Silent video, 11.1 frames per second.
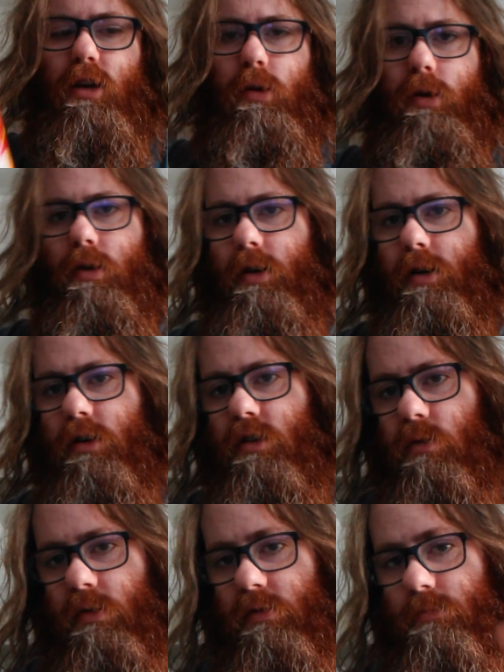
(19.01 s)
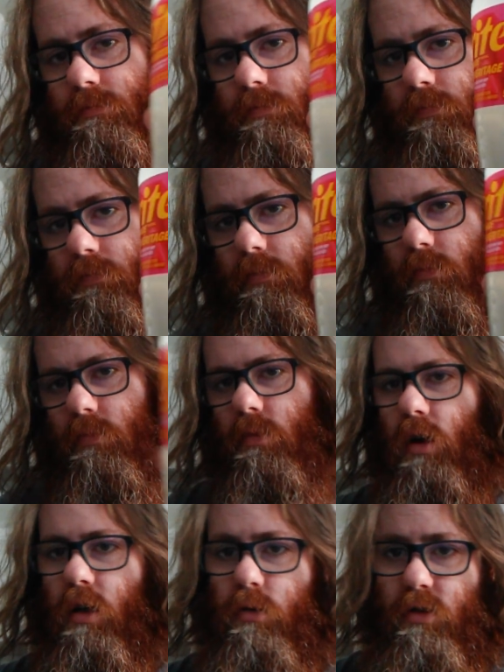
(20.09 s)
Anyway, I got two of them.
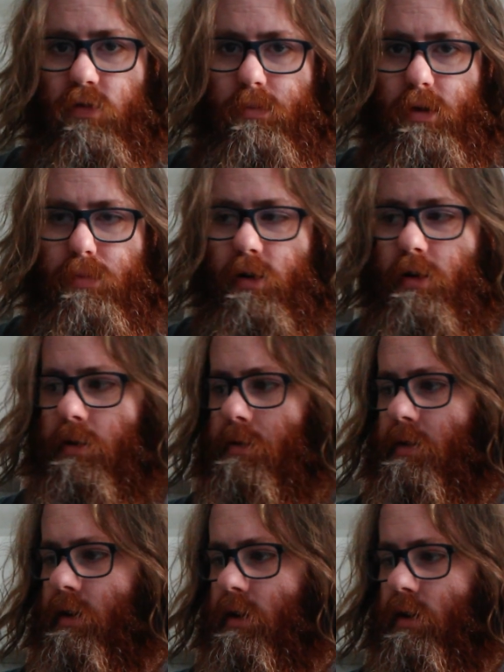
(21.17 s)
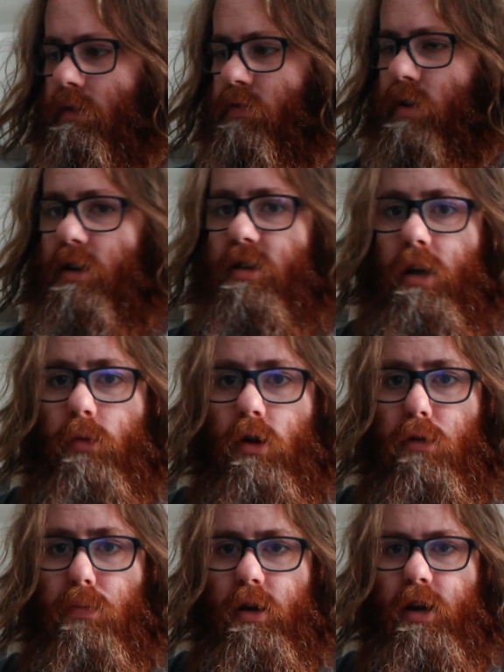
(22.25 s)
The other one's for my bud, for next time we go
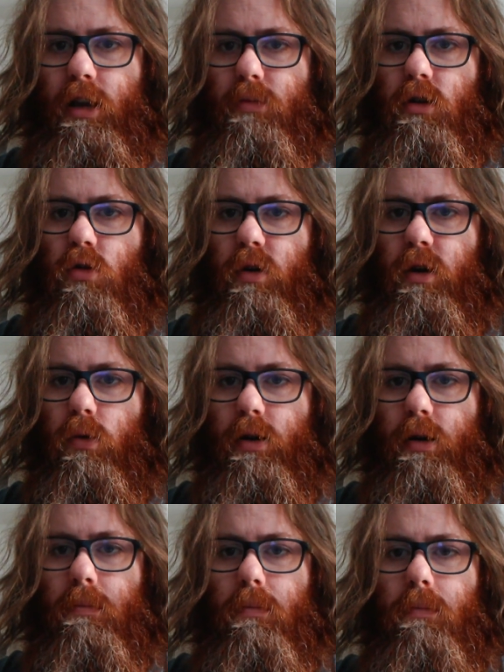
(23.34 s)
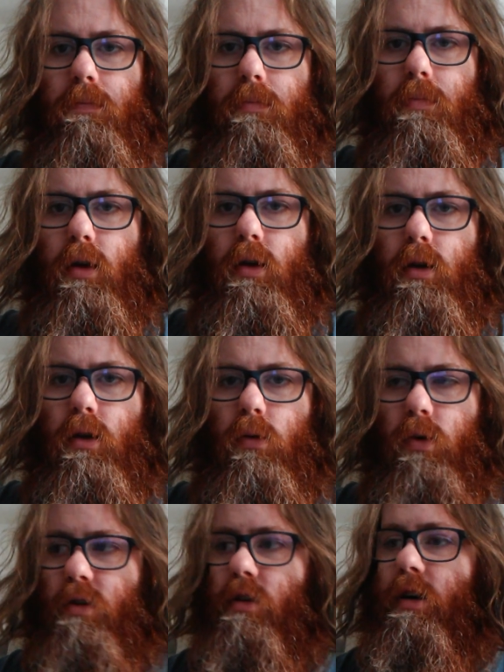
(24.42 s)
play games at 21,
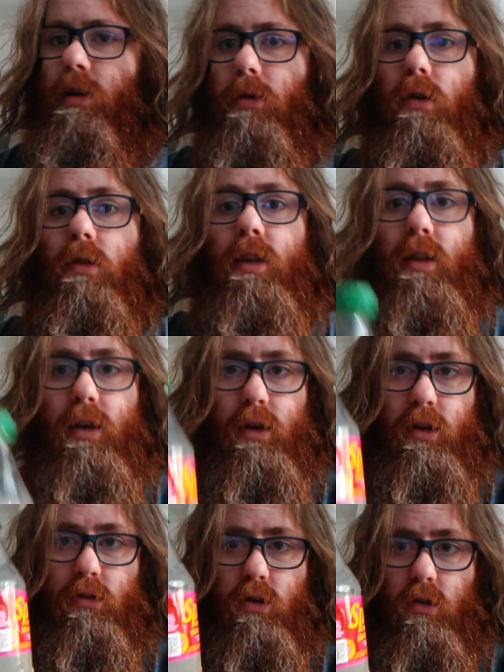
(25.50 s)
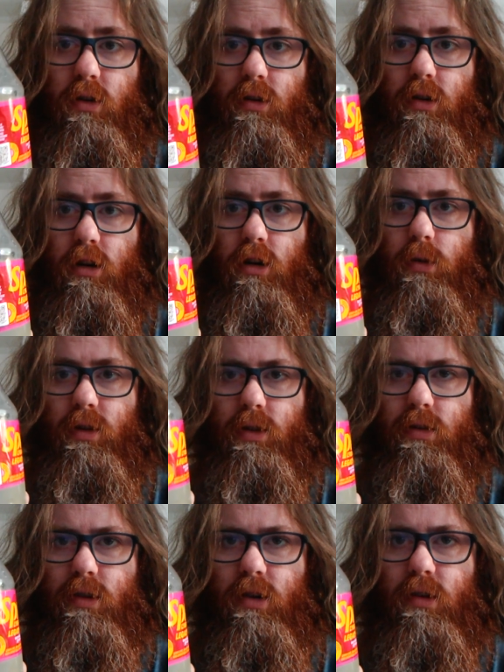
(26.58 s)
which I am currently leading 2-0 in this
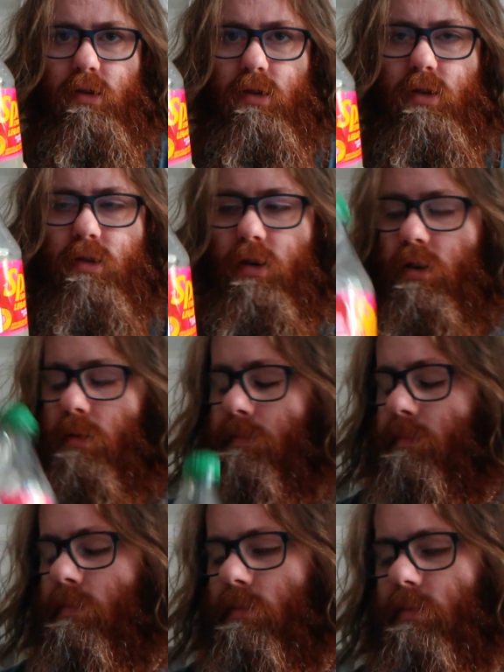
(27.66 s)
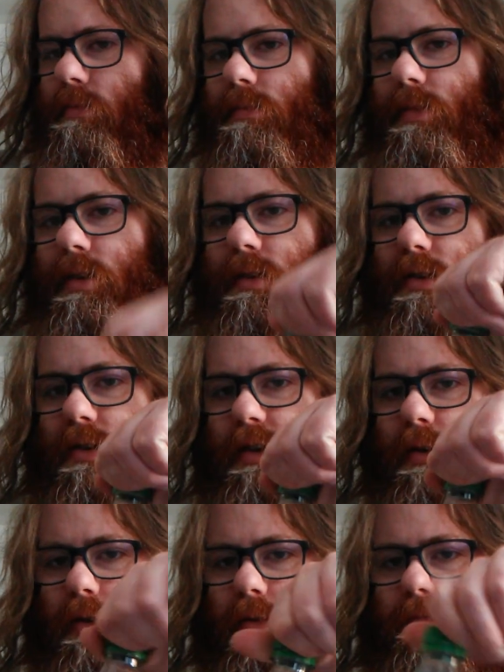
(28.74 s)
series this year. So
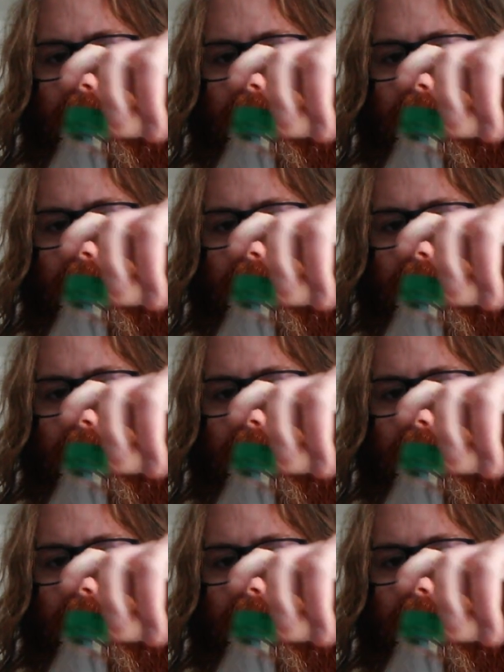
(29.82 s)
anyway.